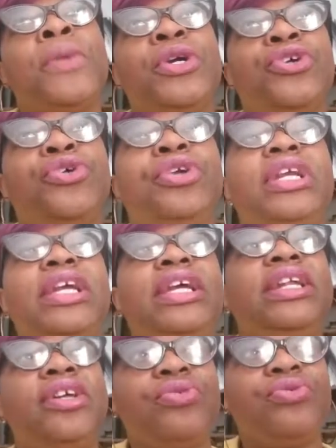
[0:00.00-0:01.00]
your
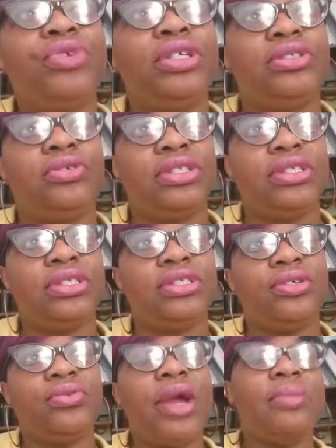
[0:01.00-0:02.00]
needed
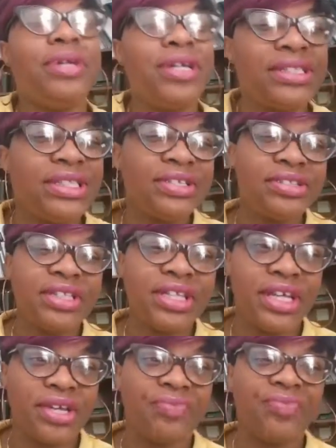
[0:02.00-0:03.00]
resources, right? Because here's the
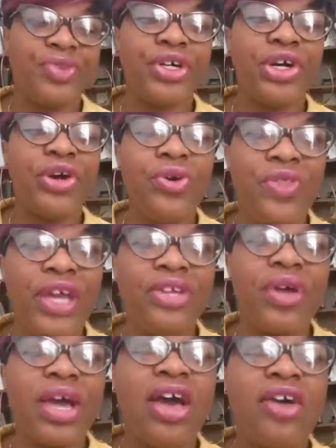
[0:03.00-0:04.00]
thing, the goal that
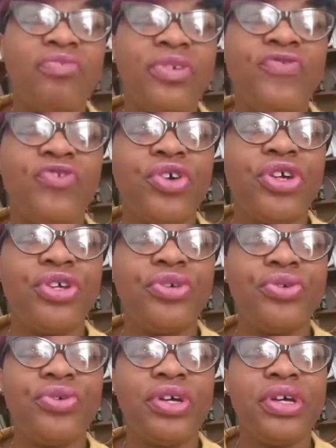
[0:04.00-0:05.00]
you have before
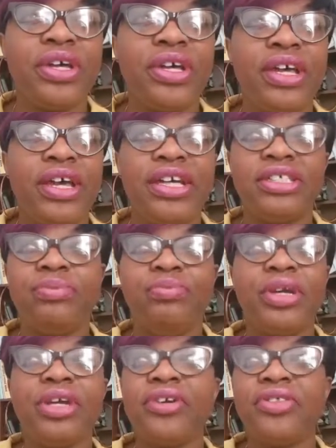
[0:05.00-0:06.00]
you is
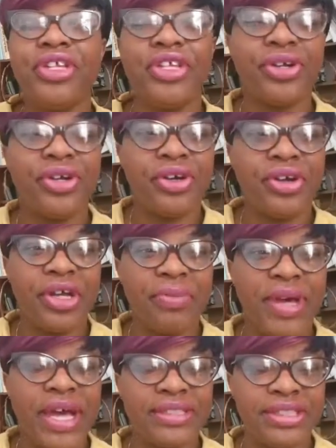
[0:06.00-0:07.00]
bigger than your current
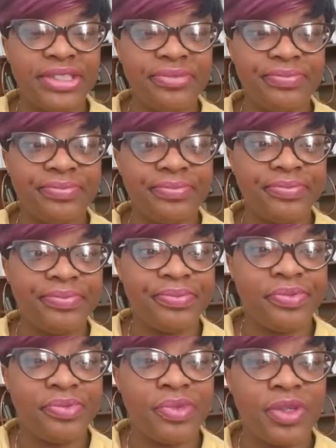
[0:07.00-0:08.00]
capacity,
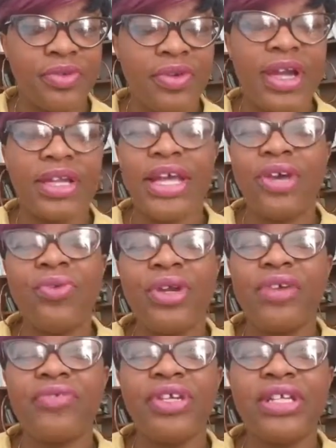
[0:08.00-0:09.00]
right? Like
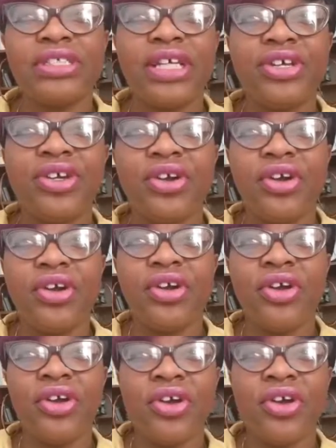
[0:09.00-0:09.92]
whatever it is that you're